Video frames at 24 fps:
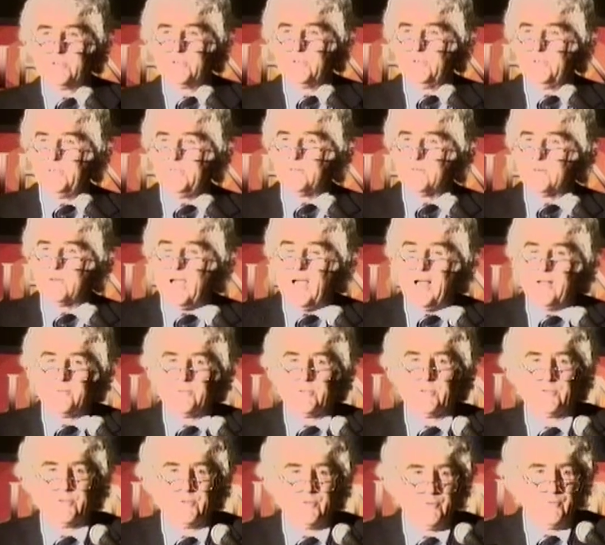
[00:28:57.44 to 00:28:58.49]
legal
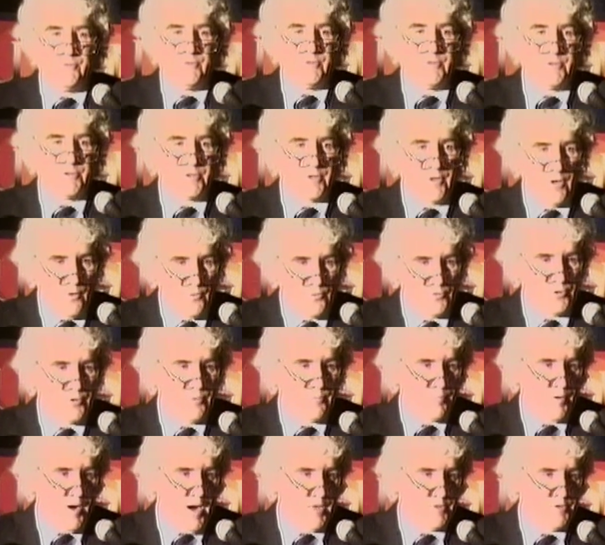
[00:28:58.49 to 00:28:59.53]
counsel to the Disclosure
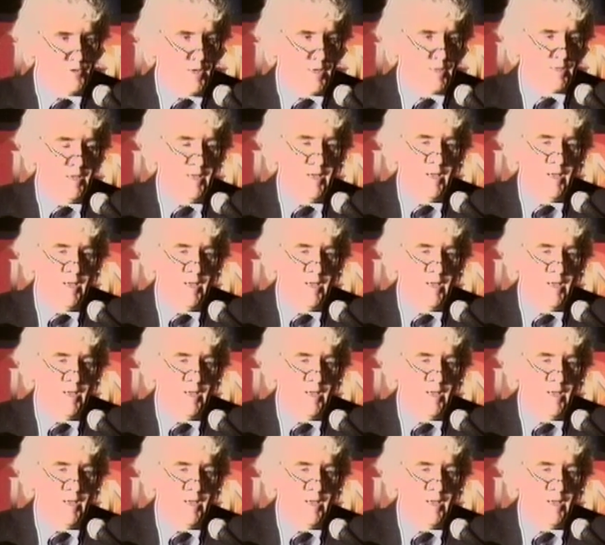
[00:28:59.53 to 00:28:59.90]
Project.